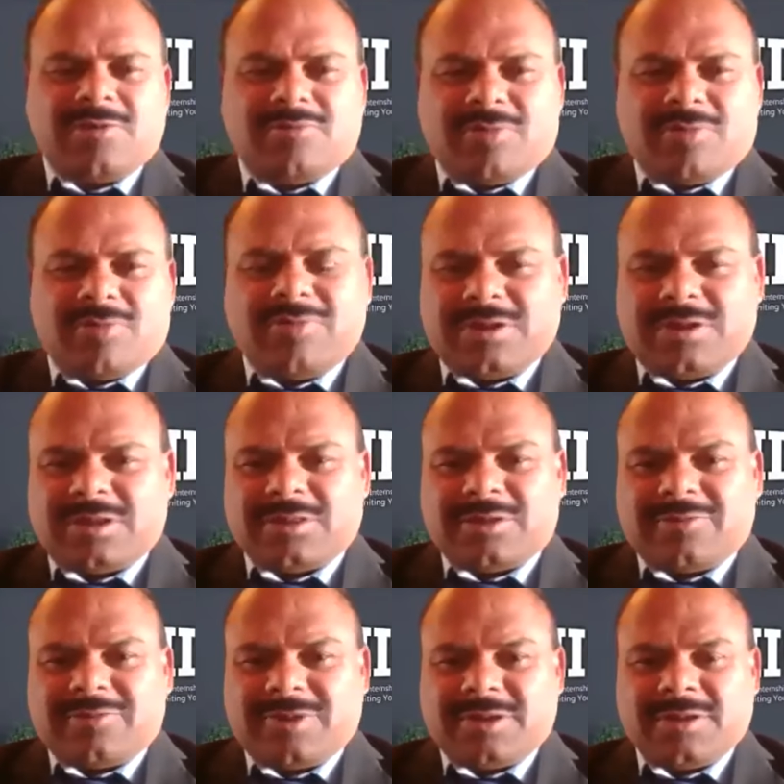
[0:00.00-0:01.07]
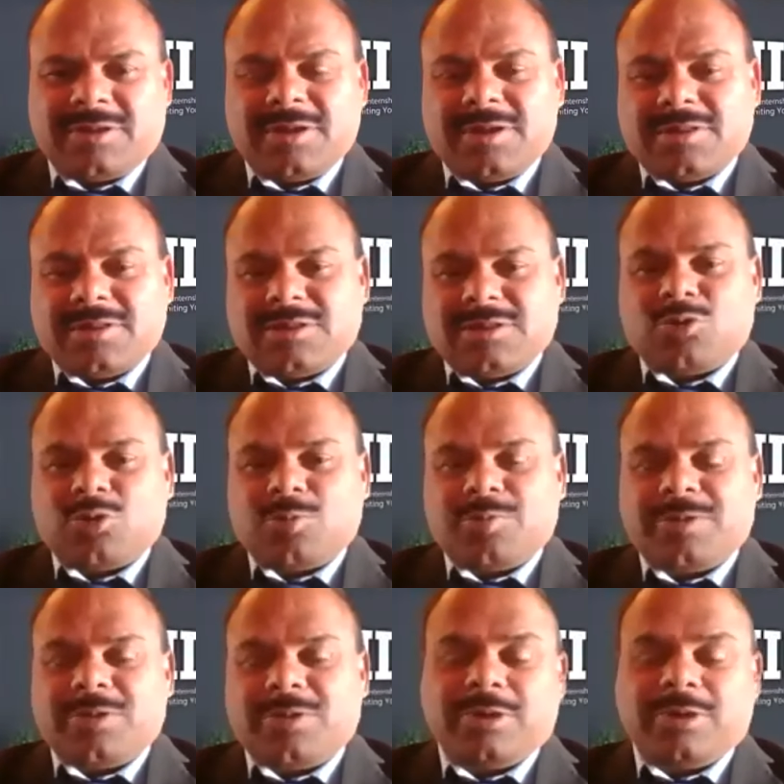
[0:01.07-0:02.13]
one way or the other way, they
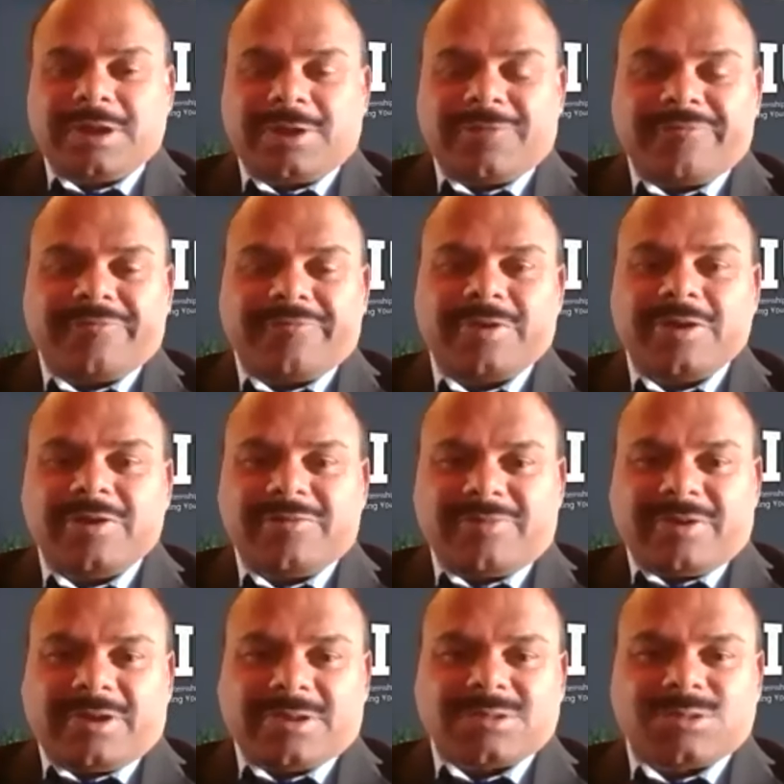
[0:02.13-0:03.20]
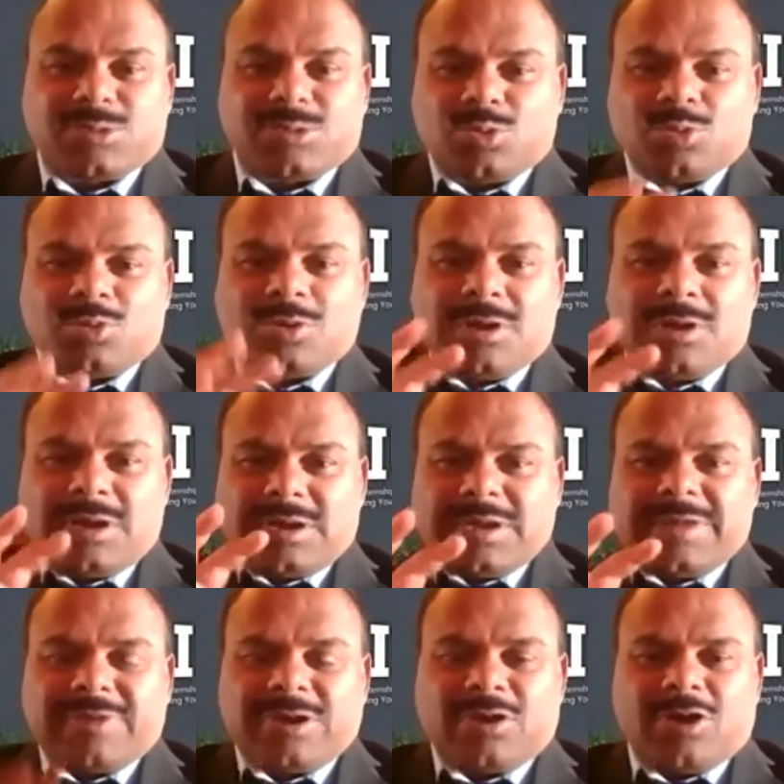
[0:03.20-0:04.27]
could be good enough for us to
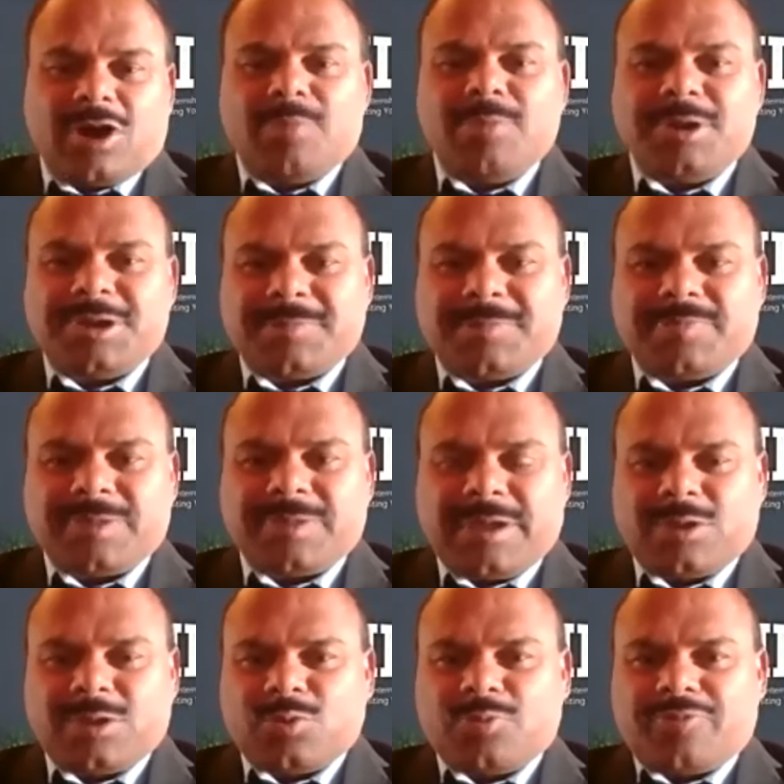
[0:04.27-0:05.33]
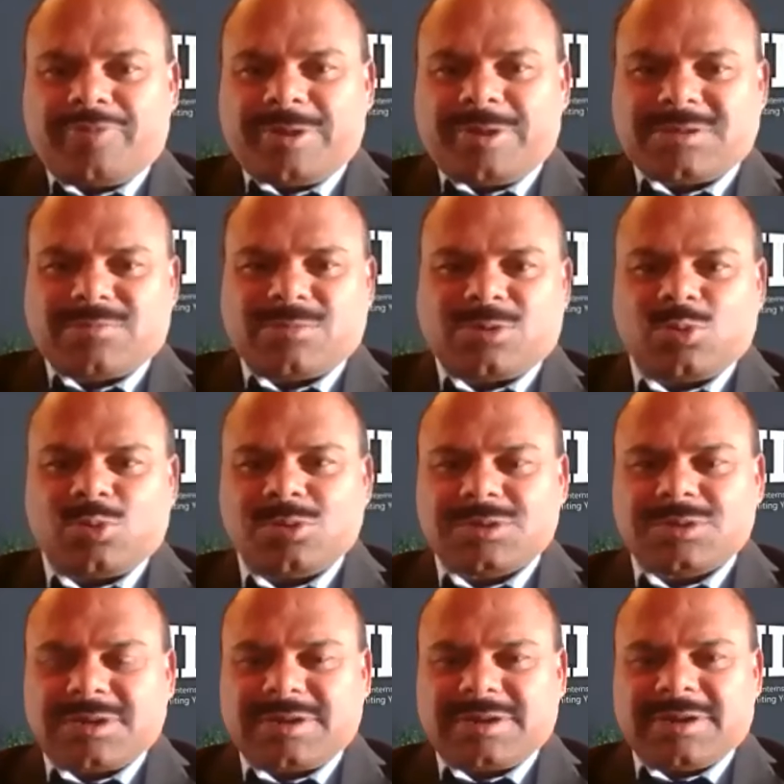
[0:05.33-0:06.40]
live in harmony and to fix some
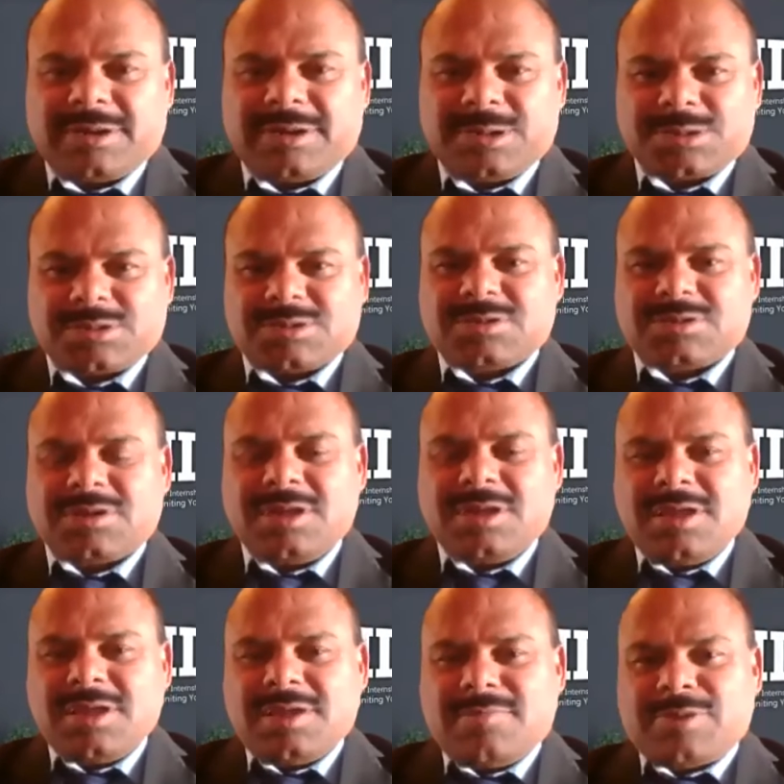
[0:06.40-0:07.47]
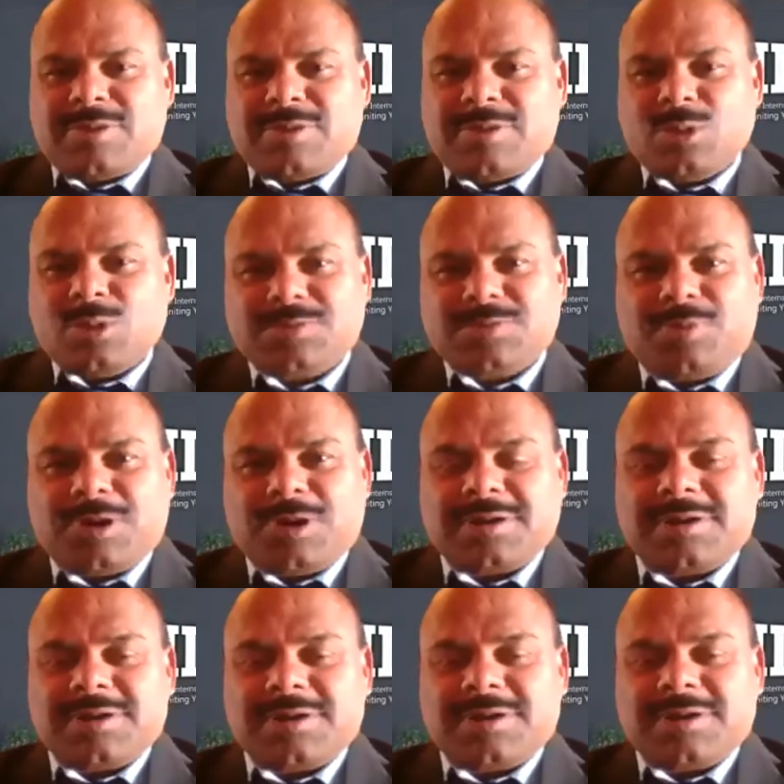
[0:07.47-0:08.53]
rules and regulations. But most
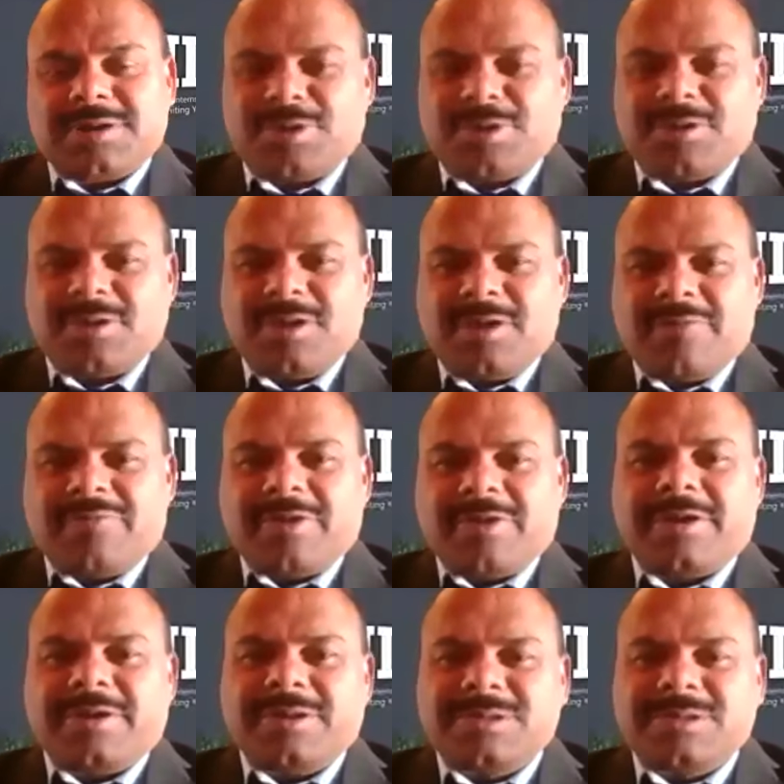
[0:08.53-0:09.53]
importantly, ladies and gentlemen, we are